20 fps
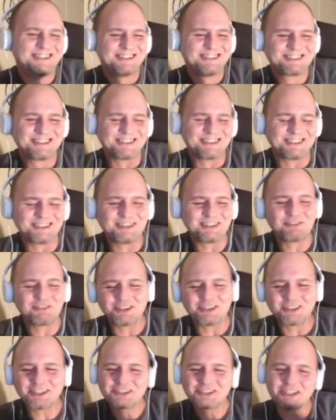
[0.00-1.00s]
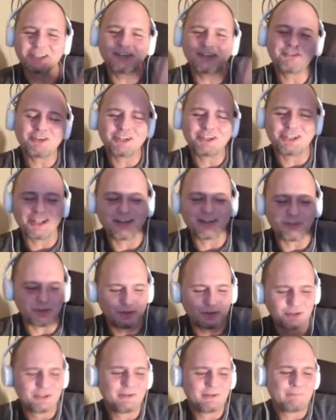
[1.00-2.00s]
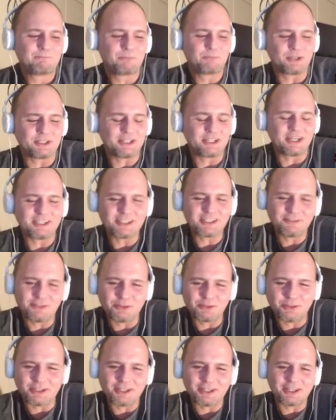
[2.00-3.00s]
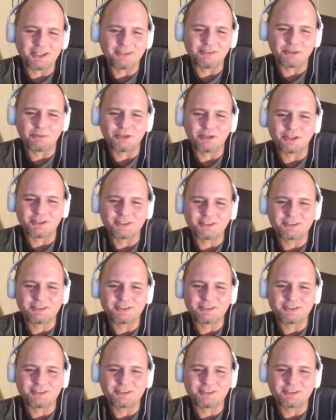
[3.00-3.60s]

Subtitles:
like a different level. But yeah, I definitely want to have him on.